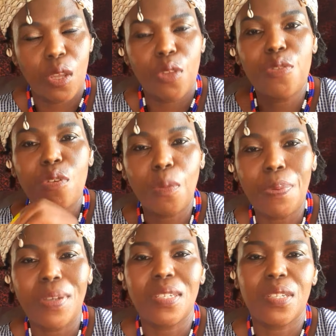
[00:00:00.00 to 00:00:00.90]
Your
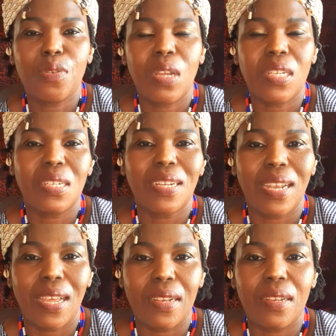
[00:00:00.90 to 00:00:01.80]
particular
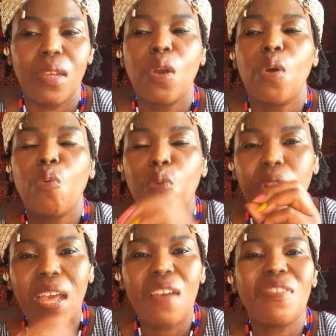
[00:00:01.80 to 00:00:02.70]
clan will
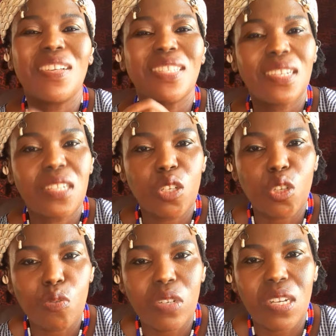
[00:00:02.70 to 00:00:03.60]
have a certain
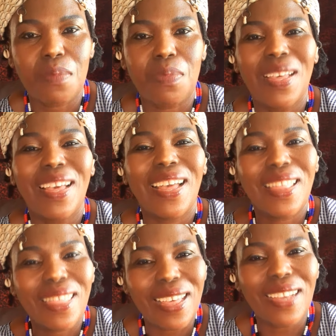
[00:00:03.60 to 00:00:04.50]
totem,
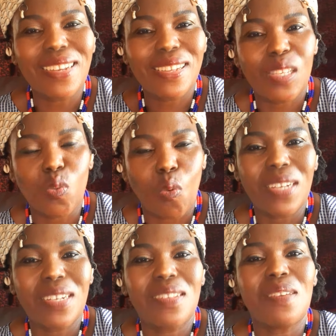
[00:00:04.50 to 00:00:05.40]
and that is
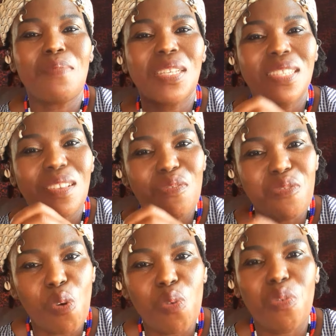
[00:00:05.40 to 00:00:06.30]
what they must
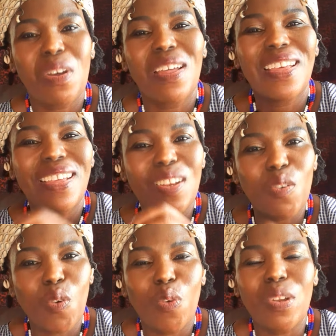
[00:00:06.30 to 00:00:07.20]
evoke in
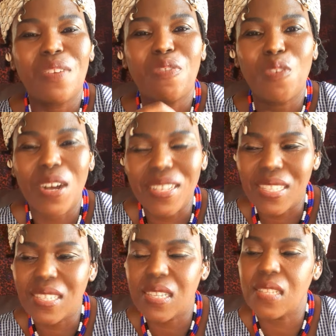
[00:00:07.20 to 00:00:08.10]
order for
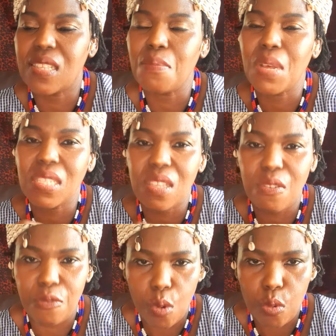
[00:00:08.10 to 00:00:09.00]
assistance. They must
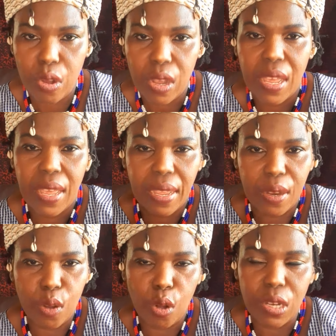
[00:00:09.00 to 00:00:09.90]
evoke
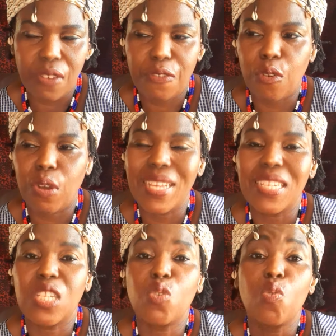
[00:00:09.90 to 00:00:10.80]
in order for
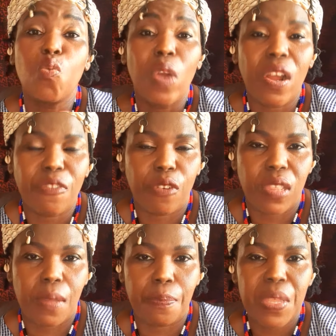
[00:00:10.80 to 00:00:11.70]
it to work for
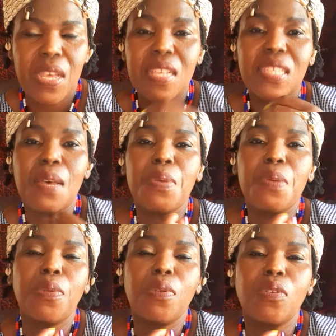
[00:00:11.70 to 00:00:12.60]
them. Some
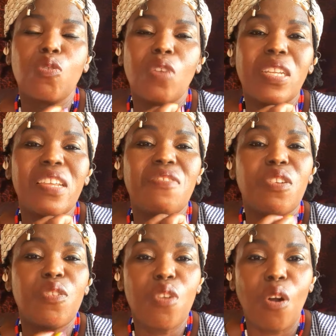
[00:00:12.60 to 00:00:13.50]
people do not
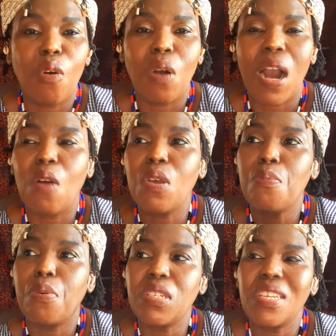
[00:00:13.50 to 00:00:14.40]
even know how
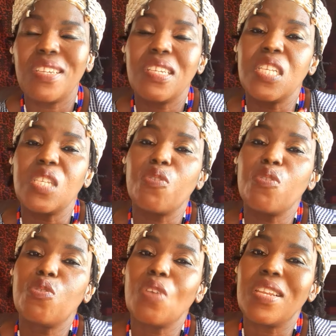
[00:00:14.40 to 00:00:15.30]
important it is for
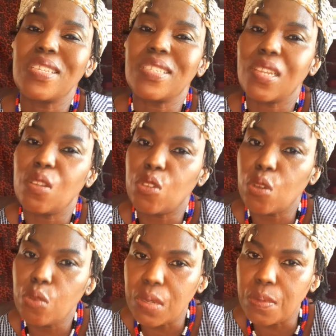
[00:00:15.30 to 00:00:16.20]
you to understand your
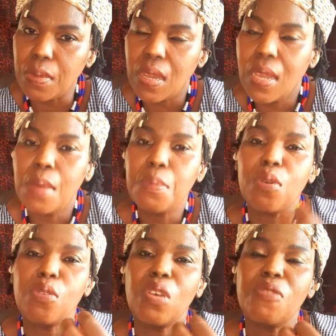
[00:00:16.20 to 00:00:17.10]
totem,
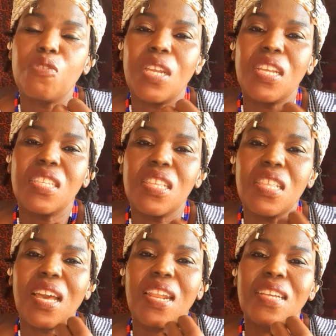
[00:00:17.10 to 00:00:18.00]
because you have to understand the
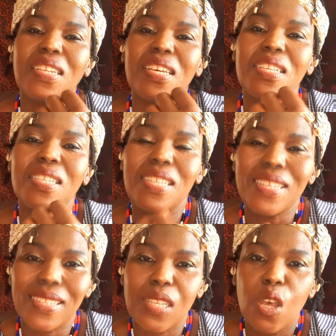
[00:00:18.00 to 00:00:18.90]

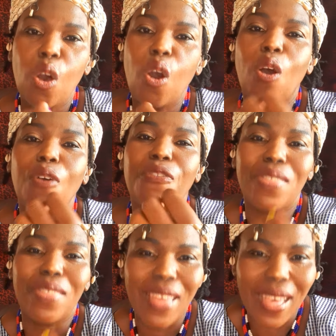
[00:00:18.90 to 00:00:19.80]
characteristics of
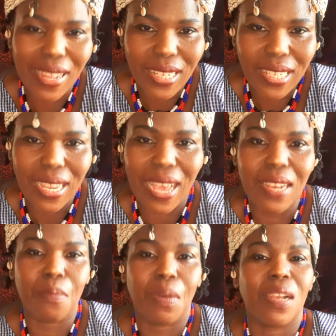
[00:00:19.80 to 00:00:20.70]
that
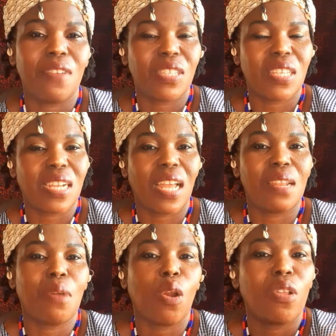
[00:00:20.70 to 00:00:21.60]
animal, if it's an
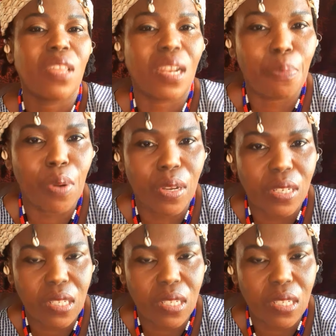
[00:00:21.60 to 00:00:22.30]
animal, or that bird.